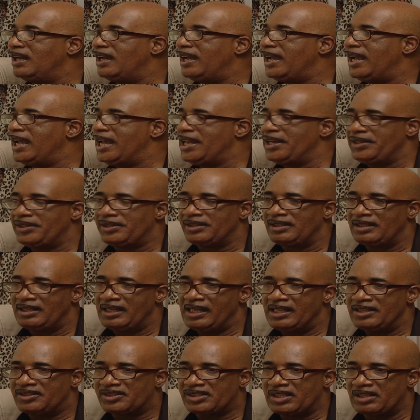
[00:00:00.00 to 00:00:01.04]
And
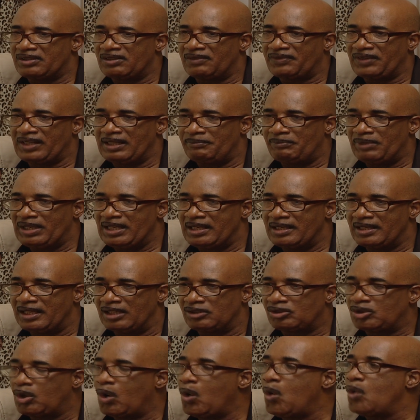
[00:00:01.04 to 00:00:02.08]
instead of it being a
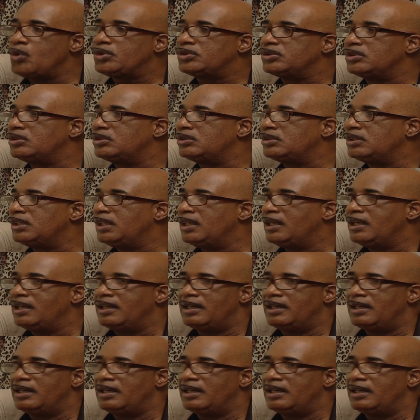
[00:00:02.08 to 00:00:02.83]
total,